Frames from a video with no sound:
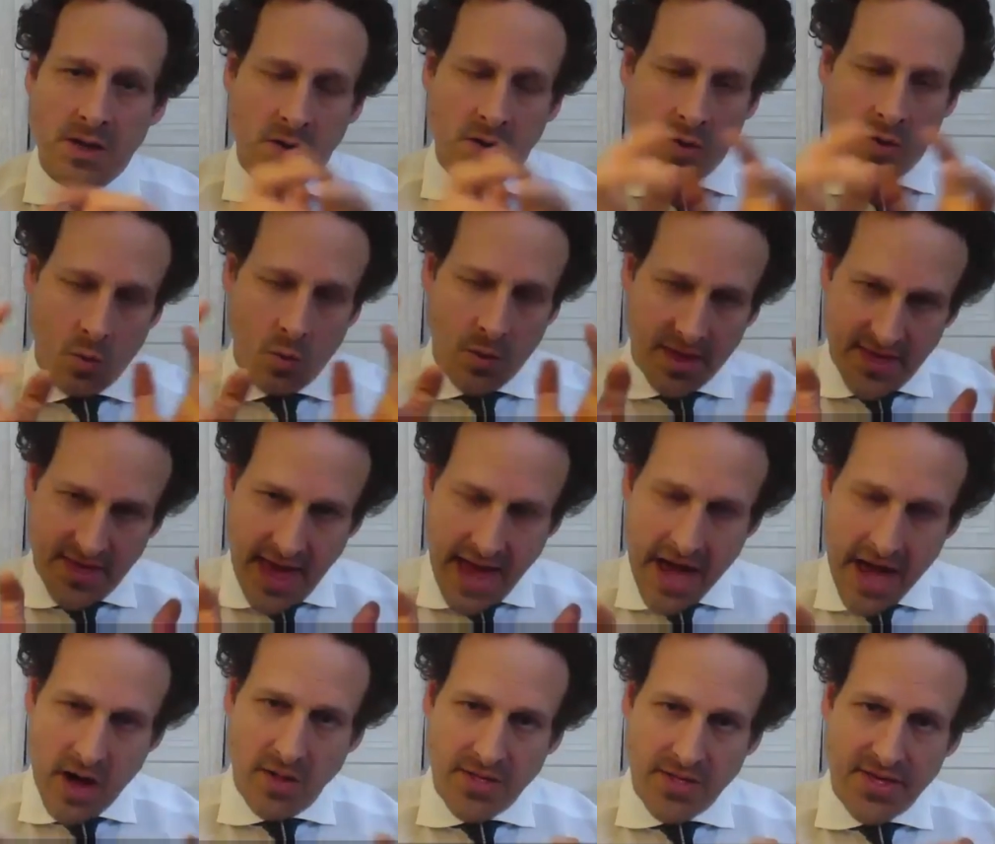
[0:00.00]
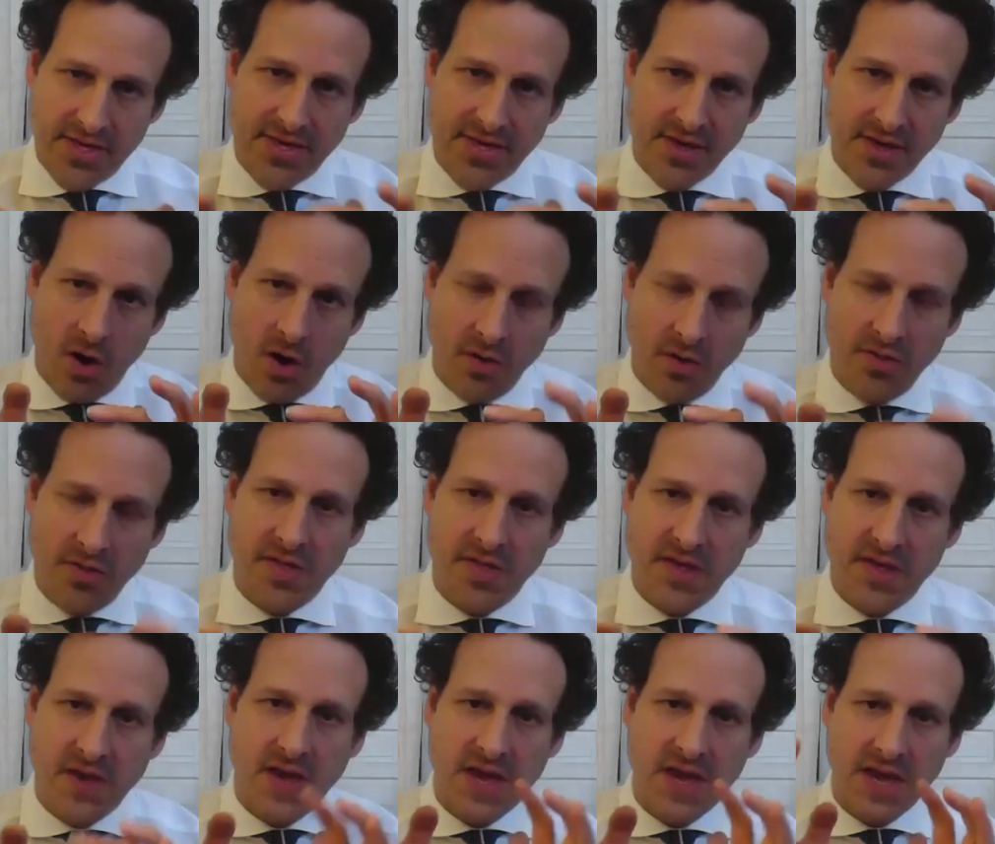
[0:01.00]
With health on
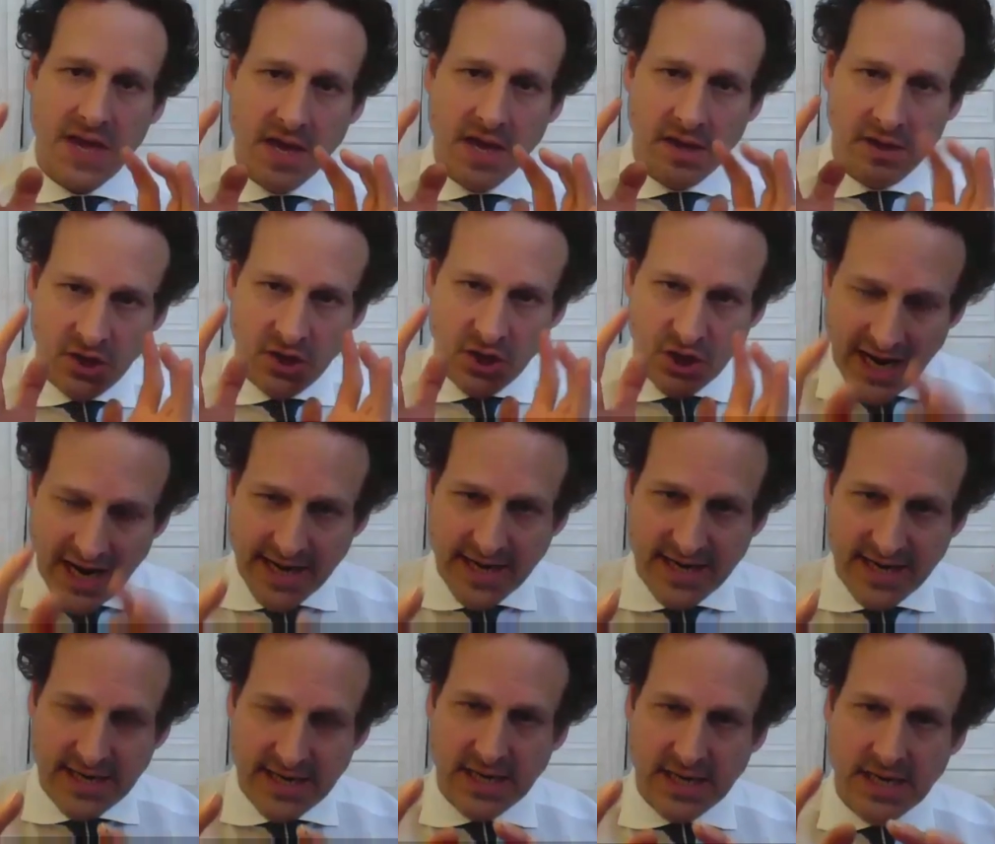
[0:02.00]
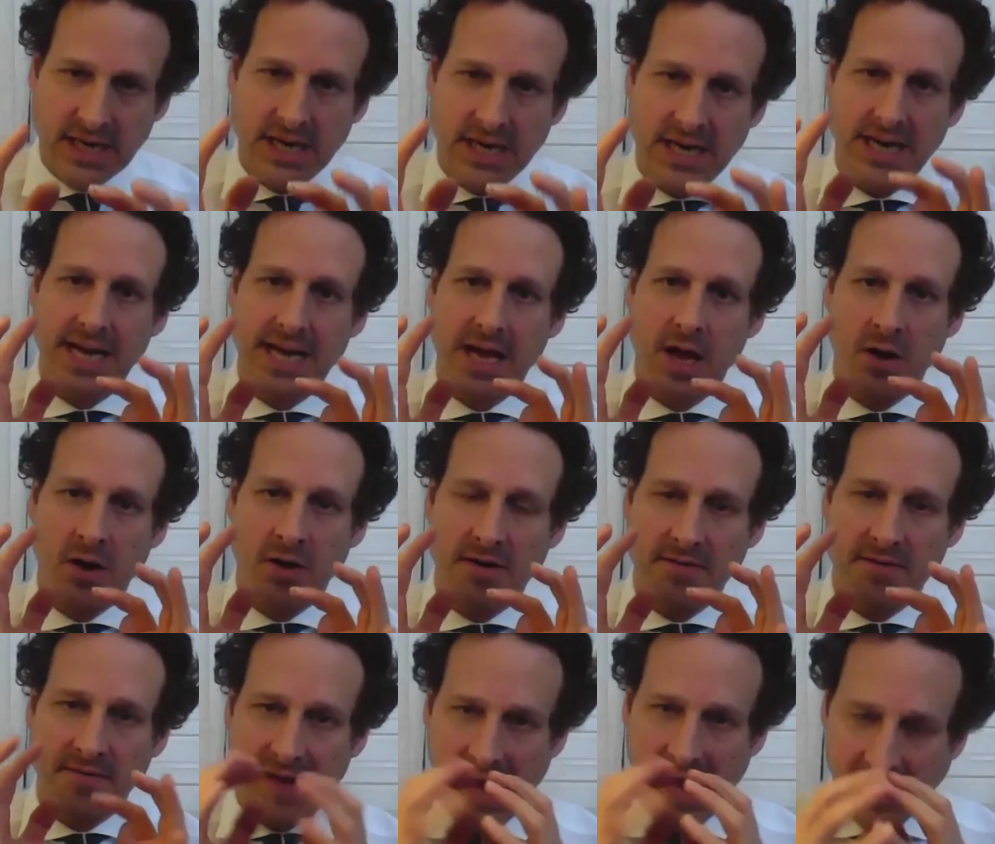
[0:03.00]
the agenda of
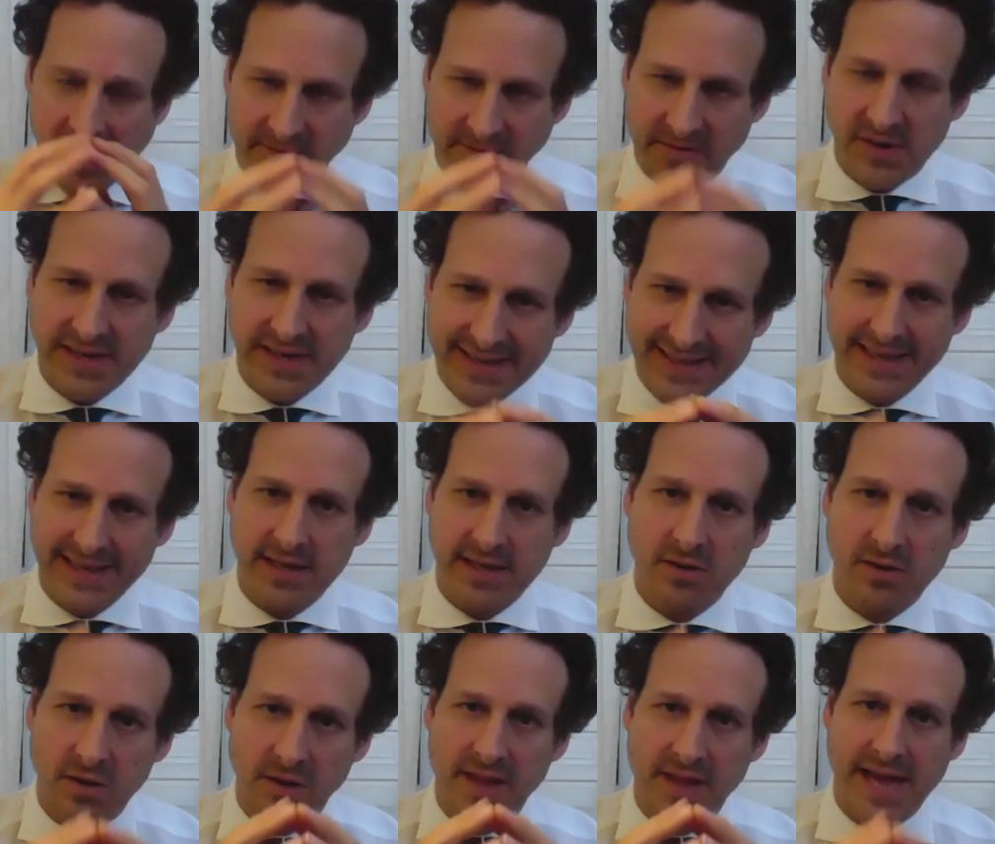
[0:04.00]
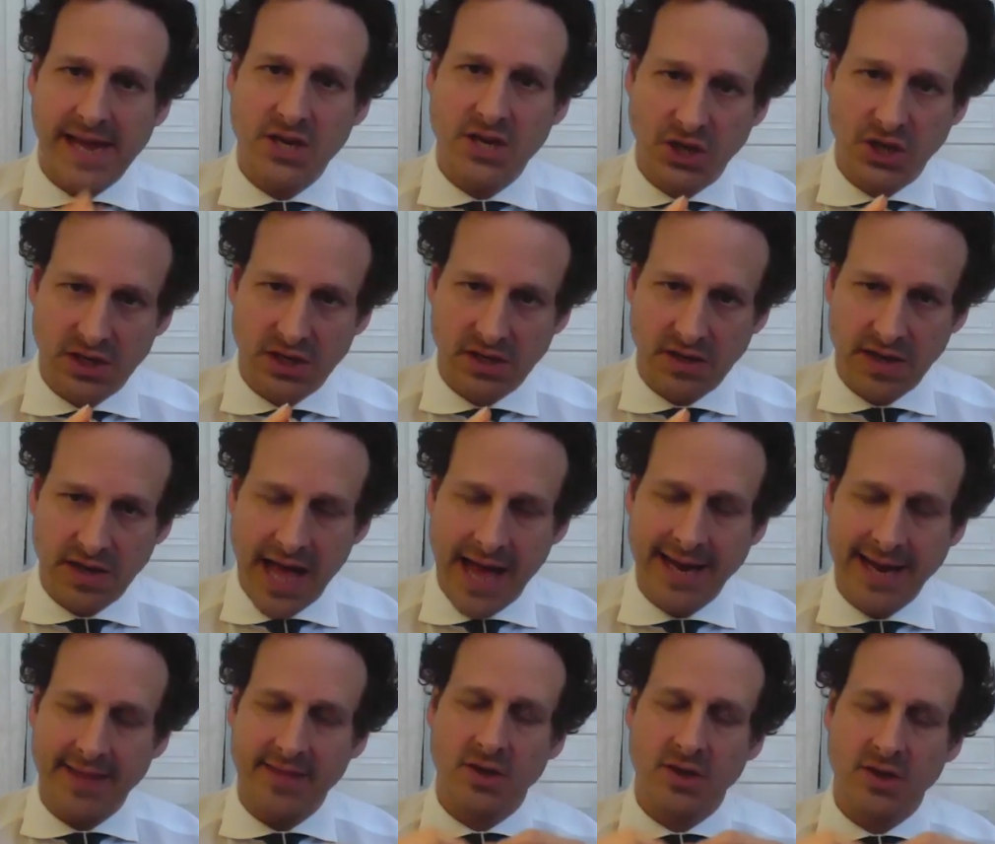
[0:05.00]
every single nation and
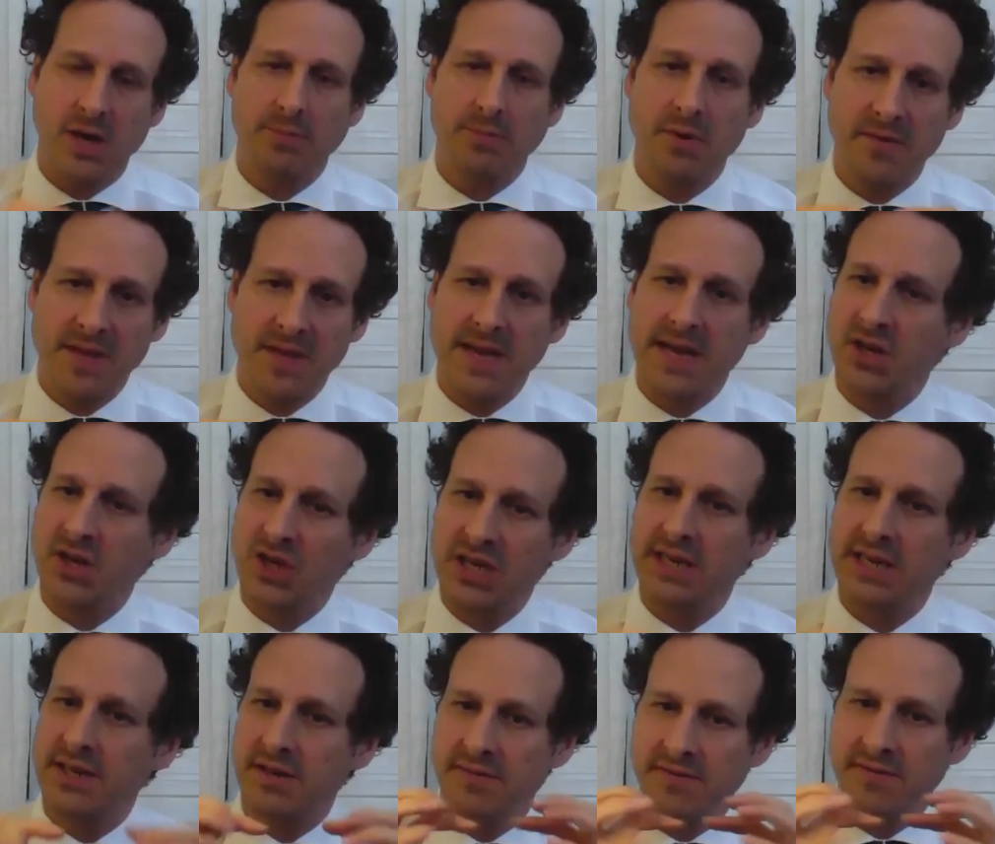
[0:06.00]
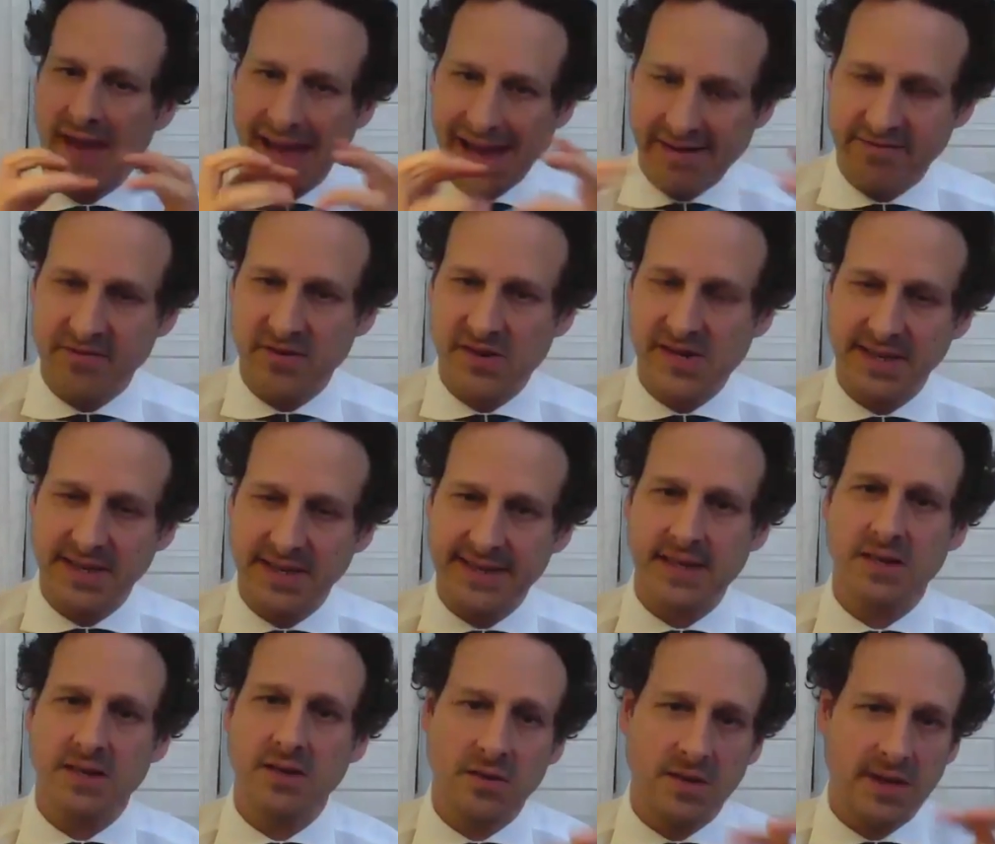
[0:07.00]
at the top of the agenda of every
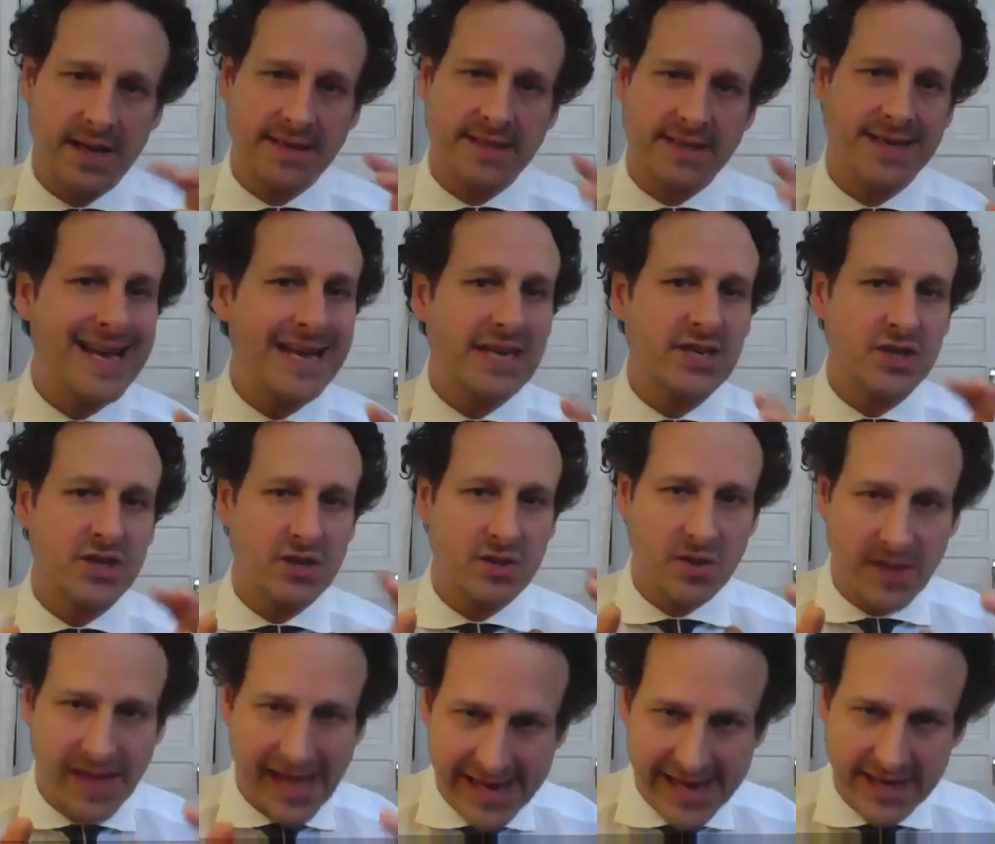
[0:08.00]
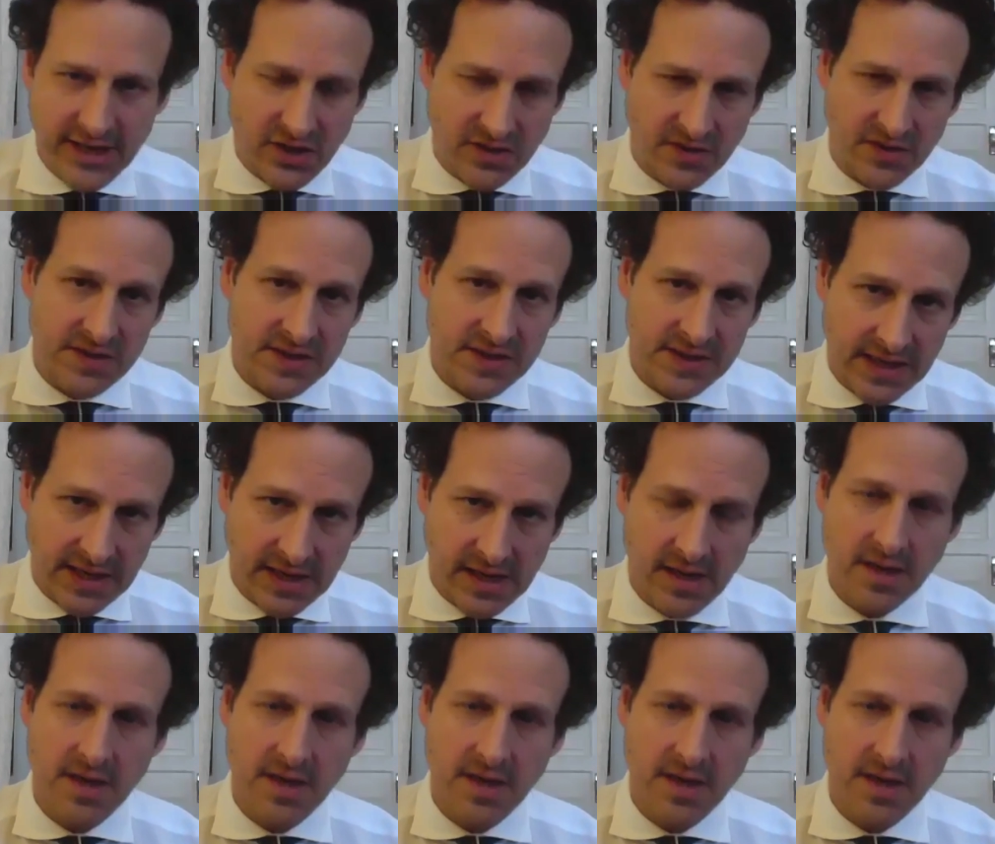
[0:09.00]
single international agency,